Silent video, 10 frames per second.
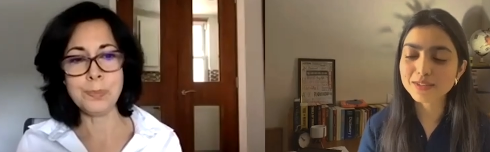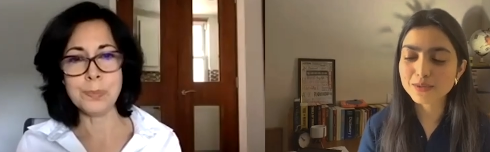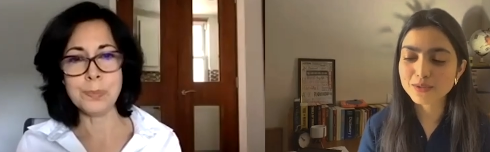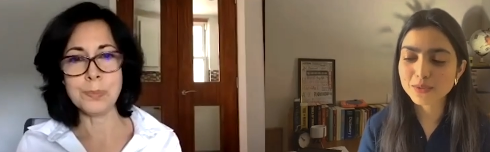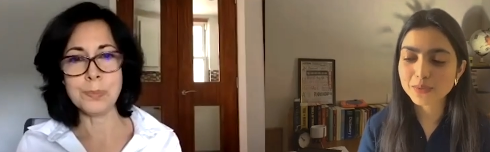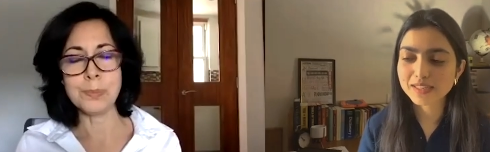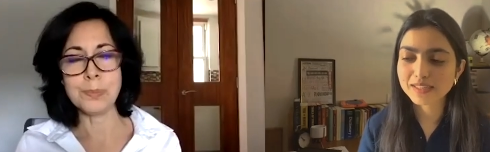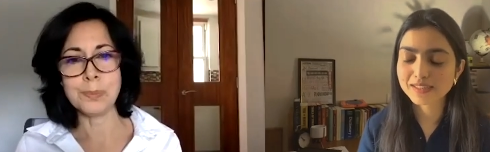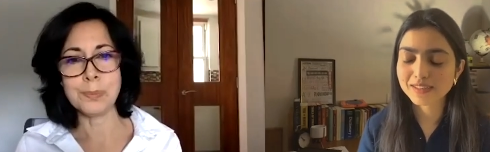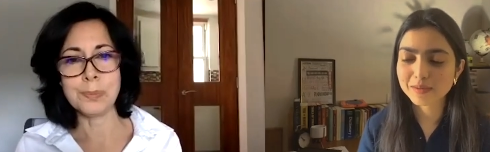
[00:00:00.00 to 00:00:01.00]
Speaker 1: Are there also
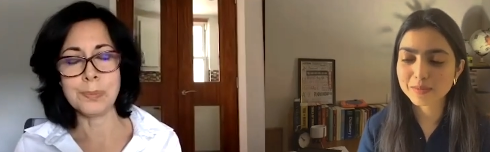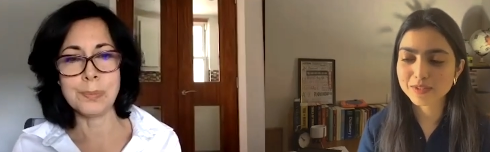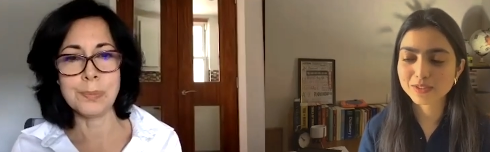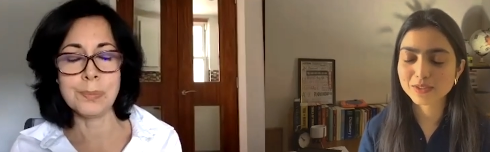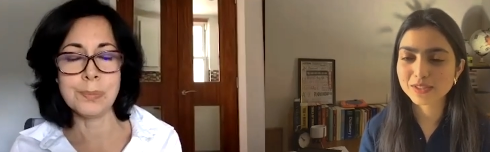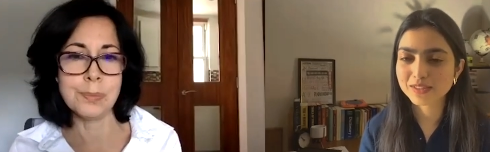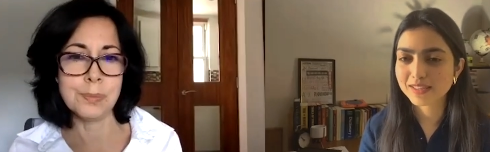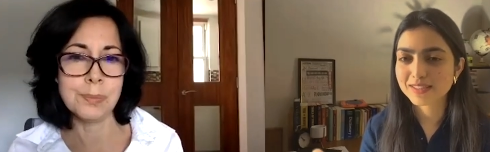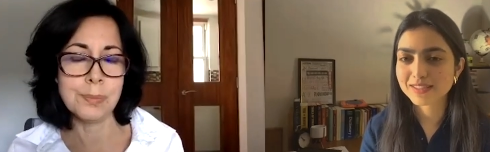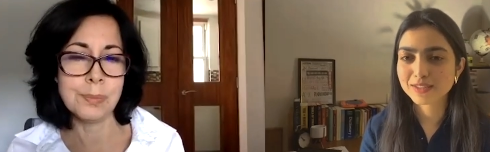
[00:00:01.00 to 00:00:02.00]
any uh, particular
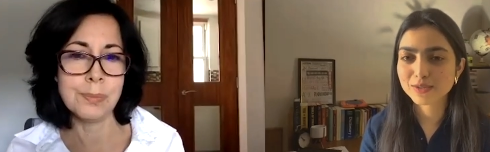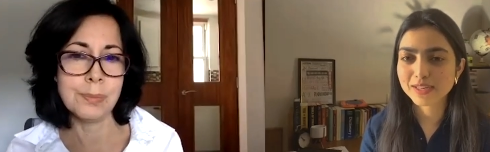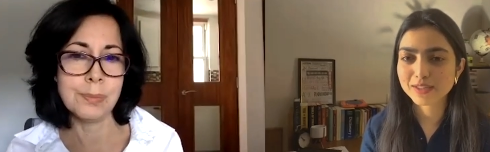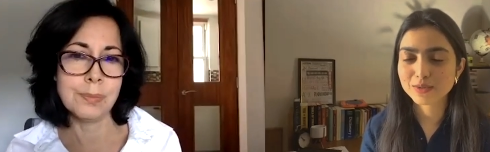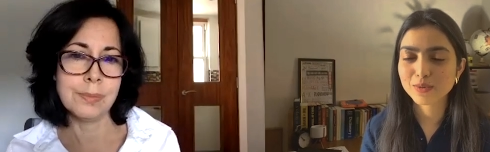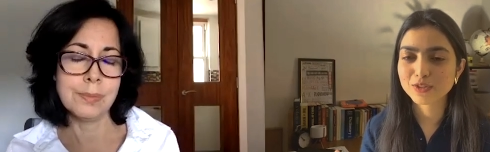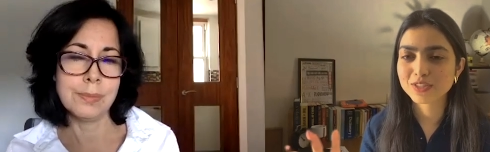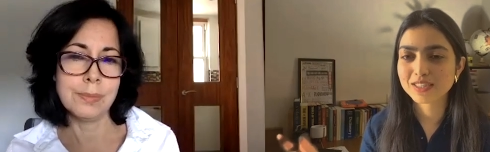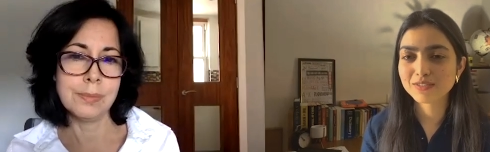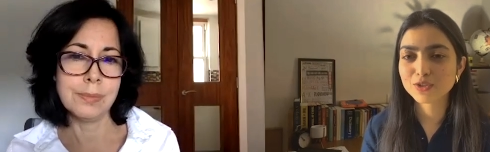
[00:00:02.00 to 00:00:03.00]
things that you like to
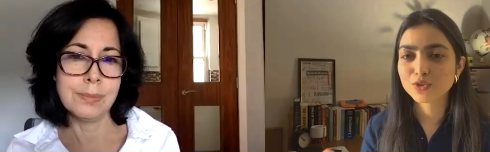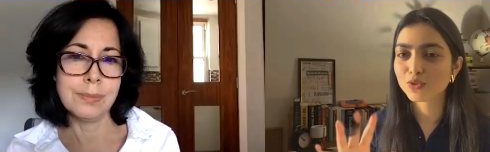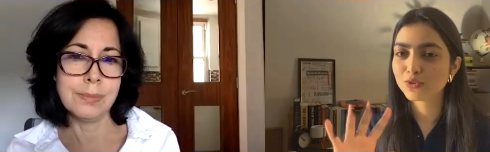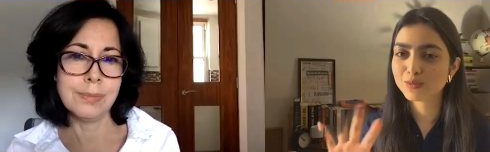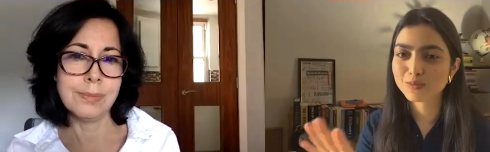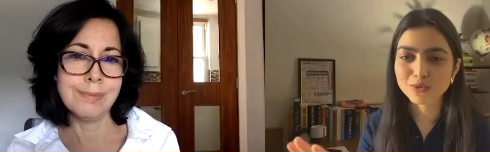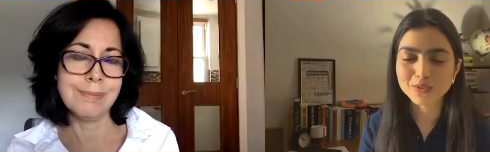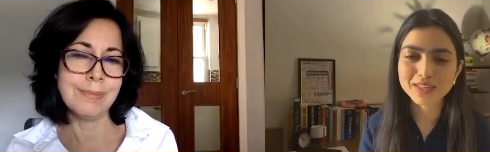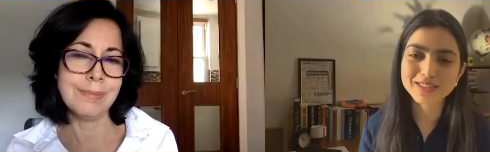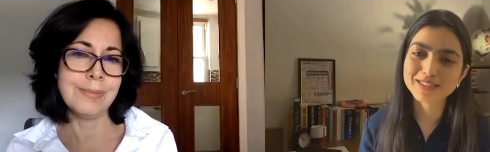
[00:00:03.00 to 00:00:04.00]
watch, T V shows,
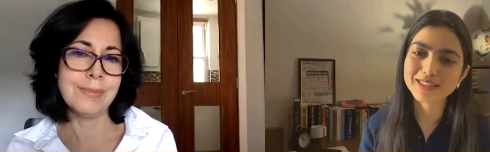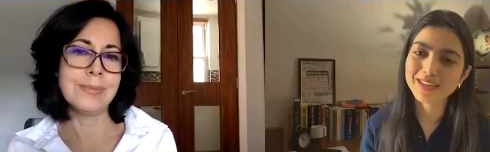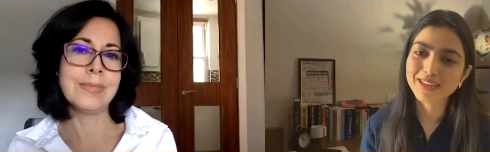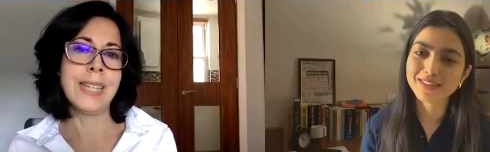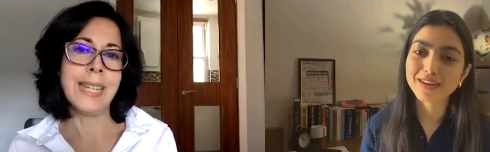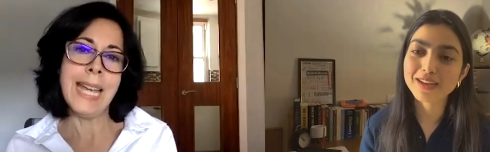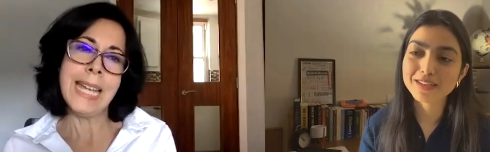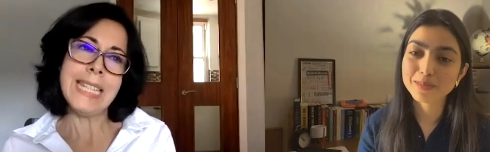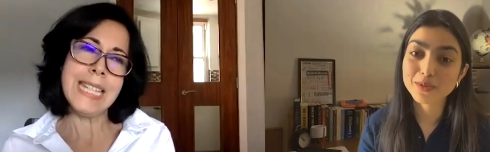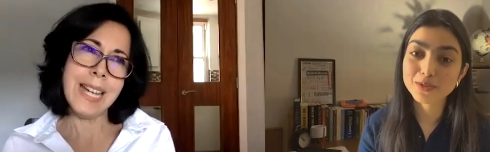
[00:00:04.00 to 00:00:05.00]
movies, that
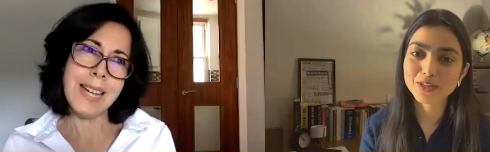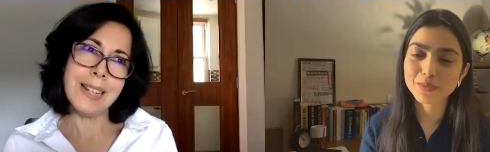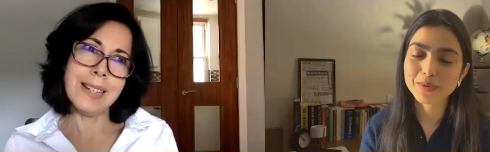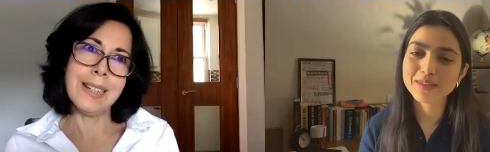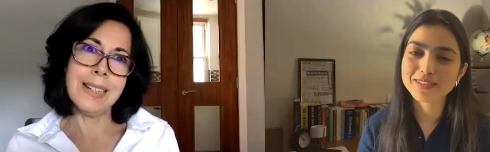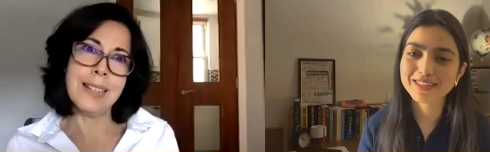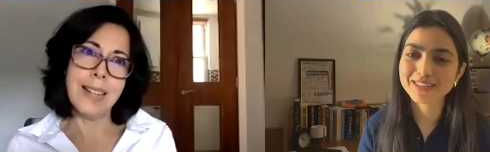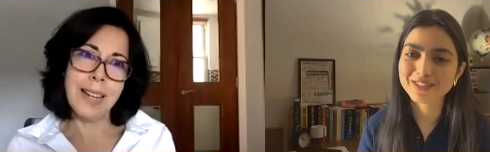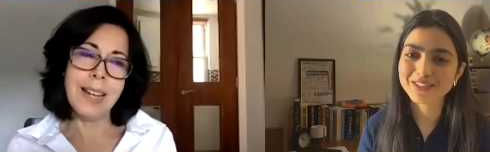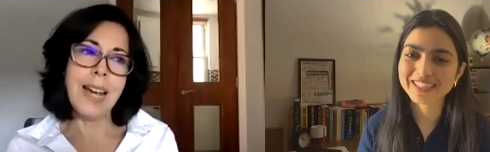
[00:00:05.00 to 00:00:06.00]
are especially
Speaker 2: yeah.
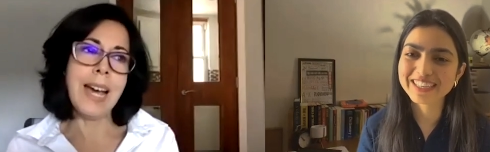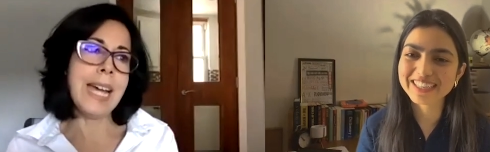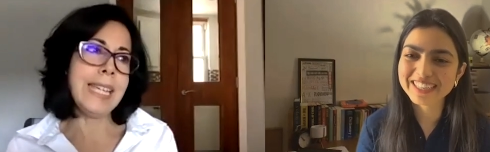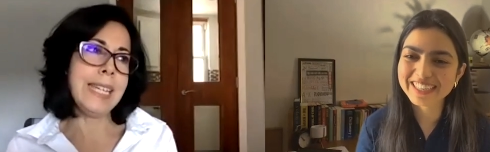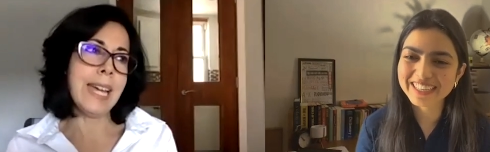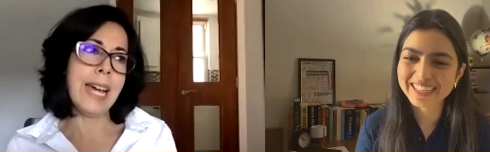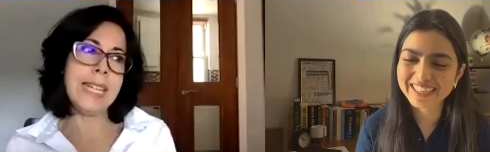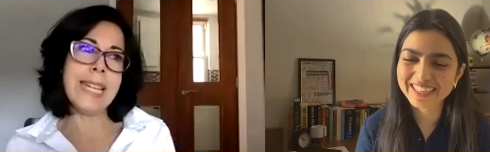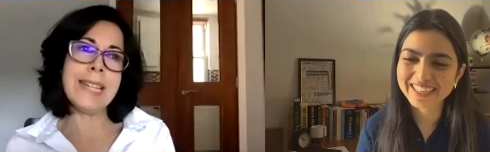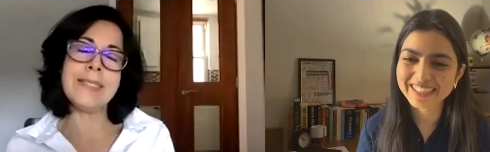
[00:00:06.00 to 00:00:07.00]
women-centric? I,
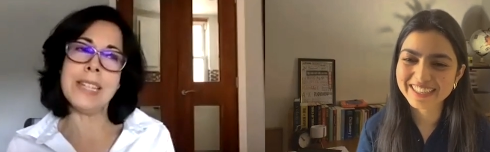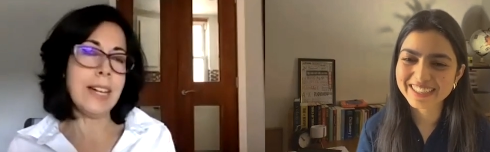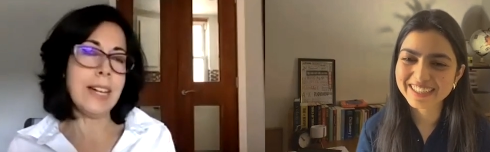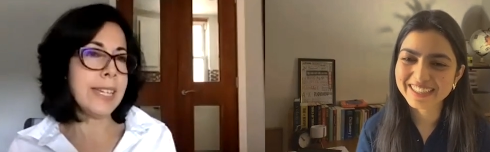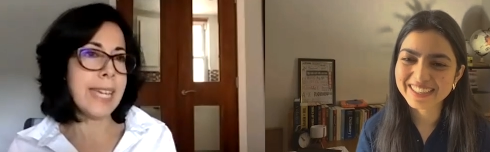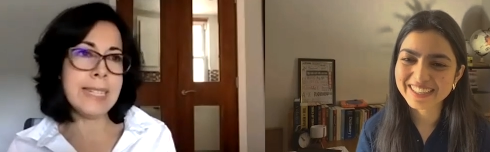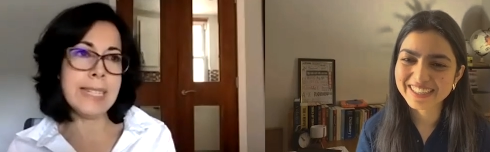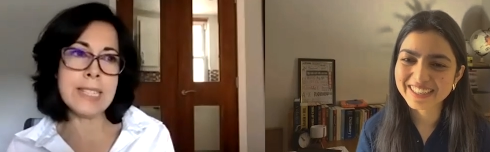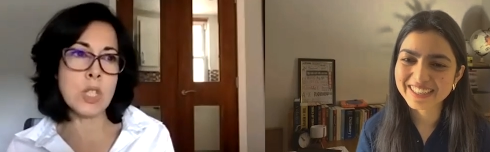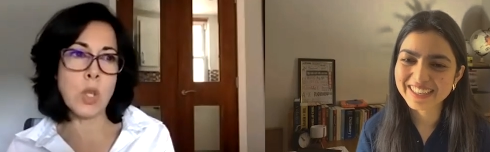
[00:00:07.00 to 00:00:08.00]
I guess, again,
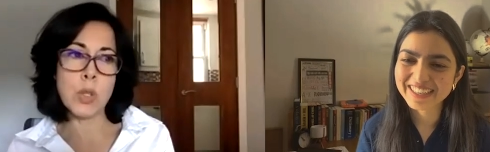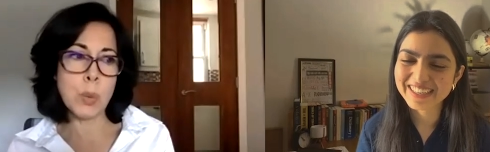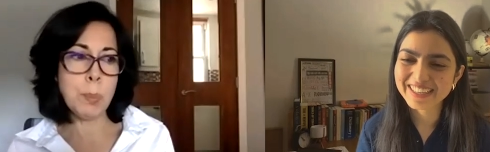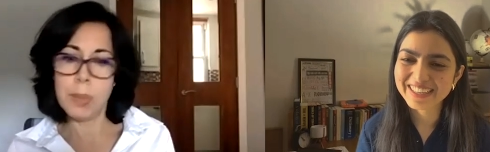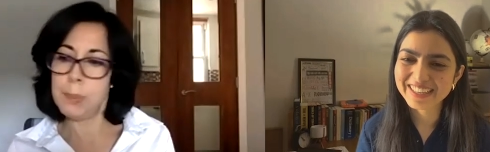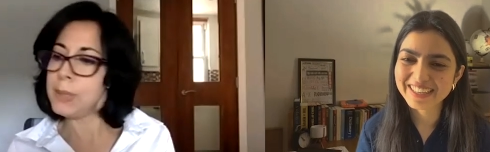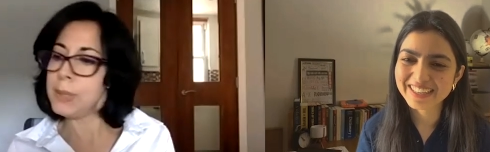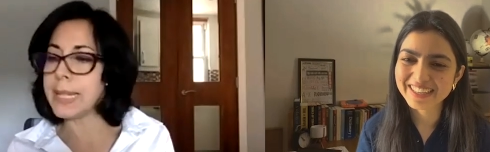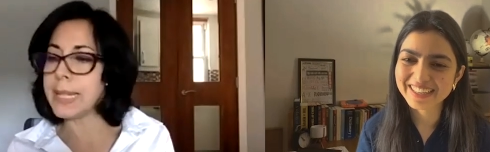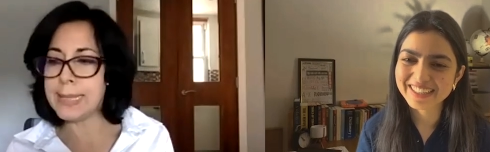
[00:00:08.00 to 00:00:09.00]
it's not on
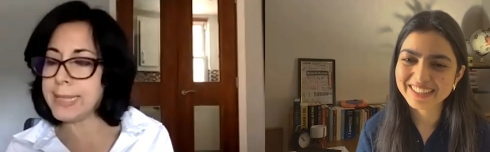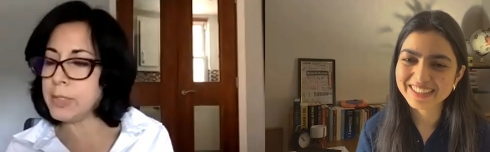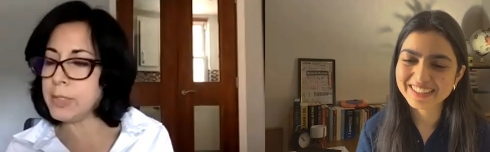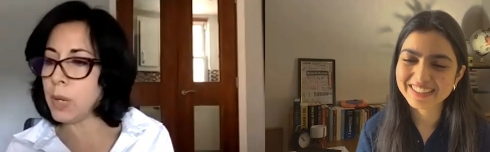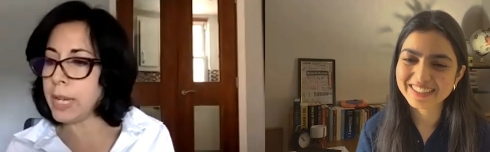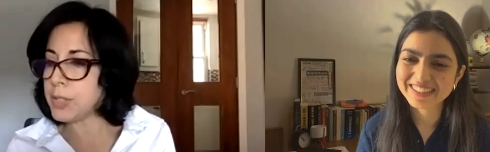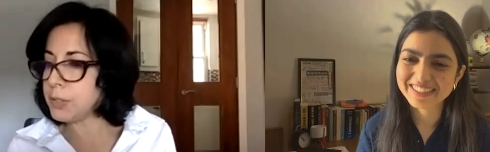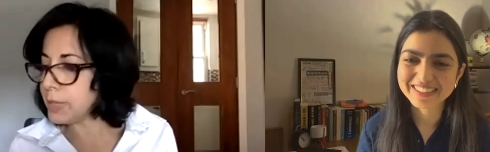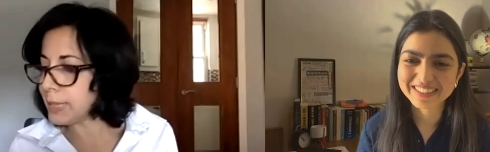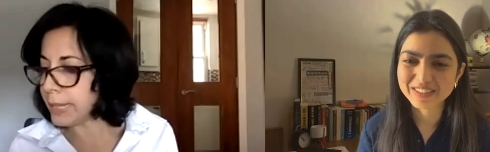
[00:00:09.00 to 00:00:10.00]
purpose. Like I said, you know, I
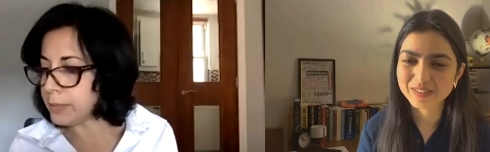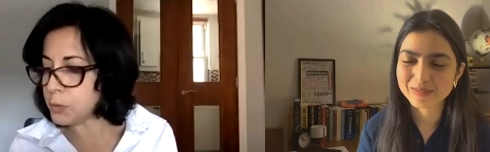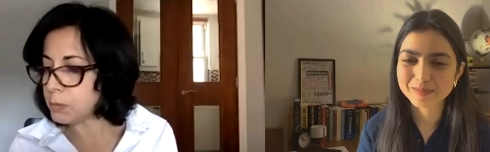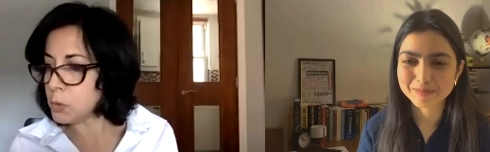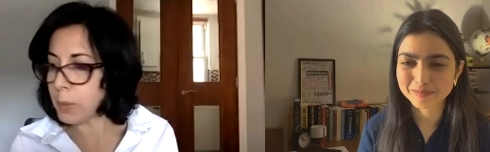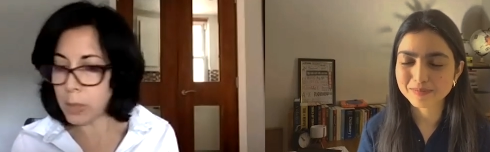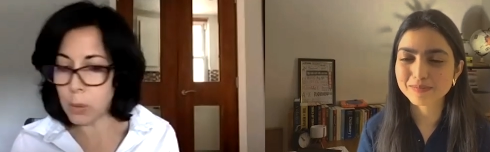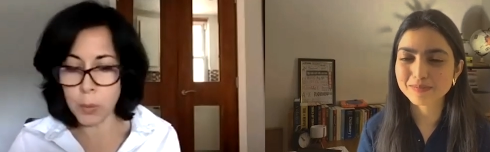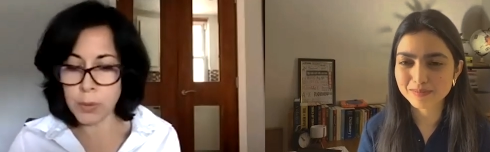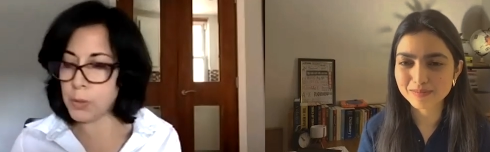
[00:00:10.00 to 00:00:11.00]
just realized to
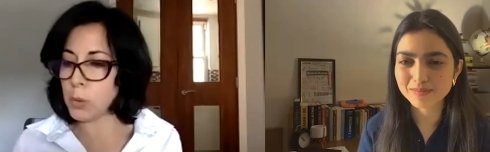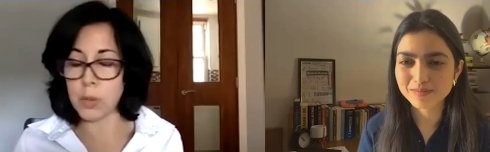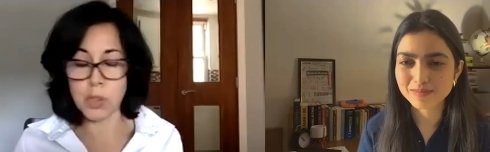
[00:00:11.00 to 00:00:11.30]
my own